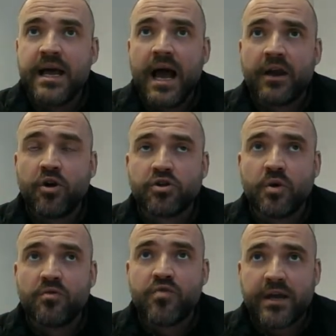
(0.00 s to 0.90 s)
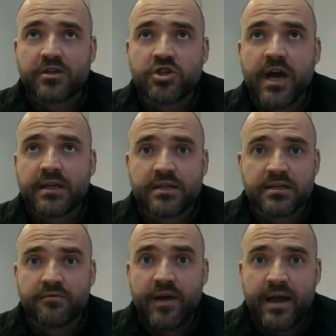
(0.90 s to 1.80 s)
and also a RICS chartered
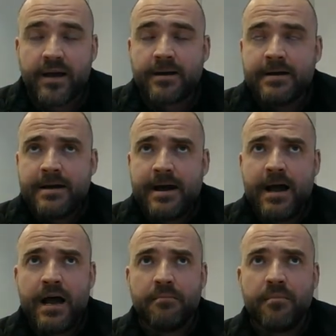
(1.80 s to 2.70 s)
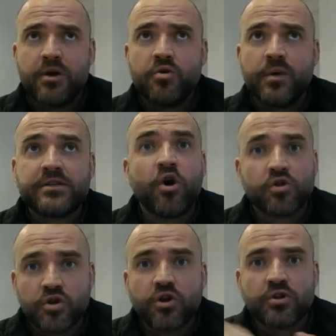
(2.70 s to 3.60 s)
surveyor who
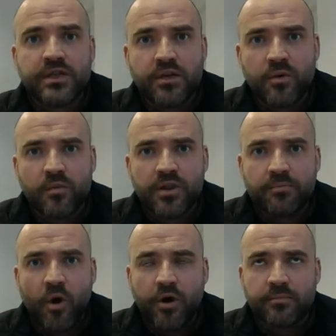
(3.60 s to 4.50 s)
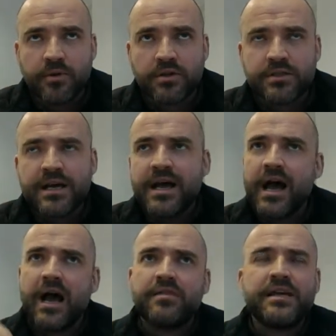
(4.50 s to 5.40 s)
also continuing with appointments.
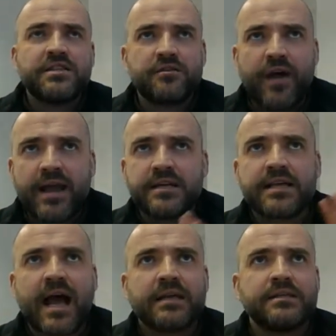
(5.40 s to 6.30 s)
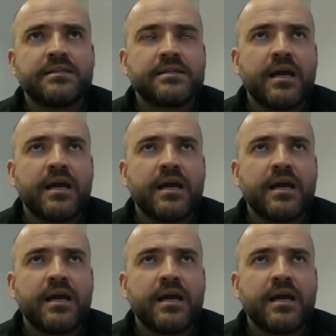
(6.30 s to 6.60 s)
These surveyors and